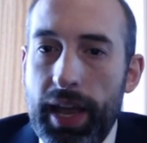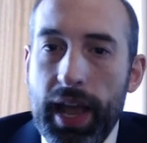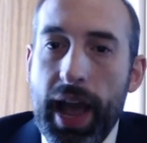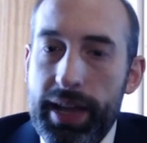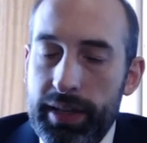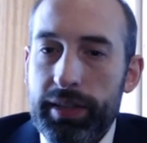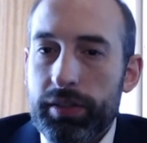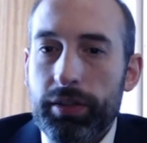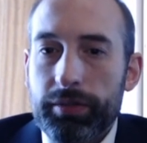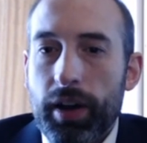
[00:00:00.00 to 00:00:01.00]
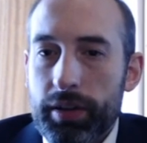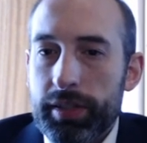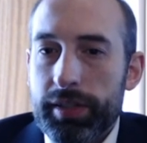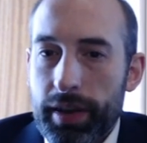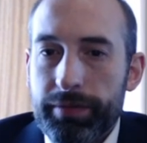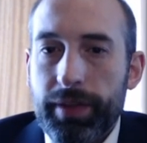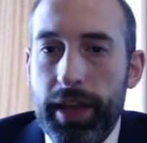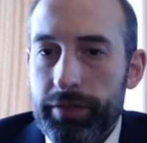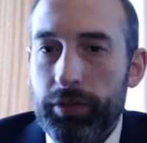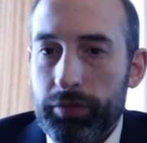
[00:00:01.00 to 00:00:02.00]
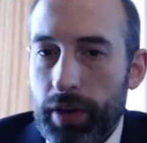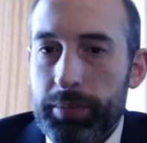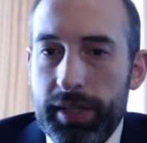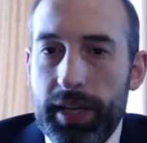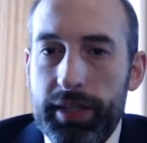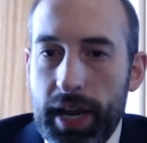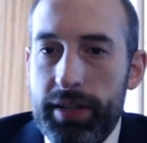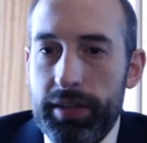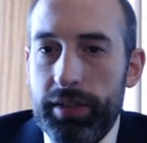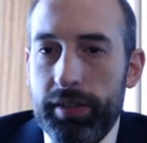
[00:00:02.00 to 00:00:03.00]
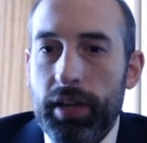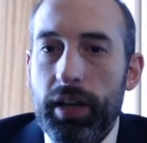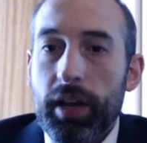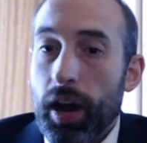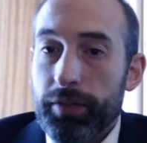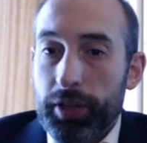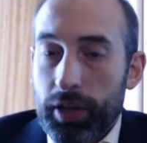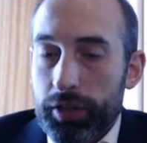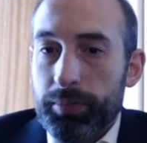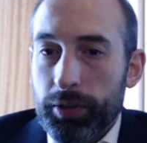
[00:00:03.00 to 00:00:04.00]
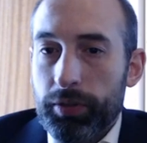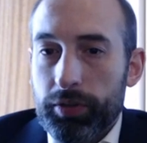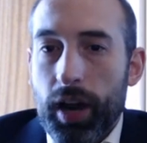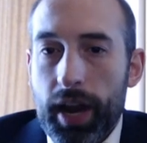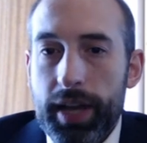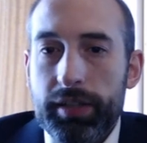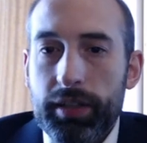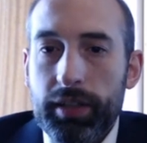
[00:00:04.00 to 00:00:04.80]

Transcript: and insofar as they are faithful representations of the gospel of Christ.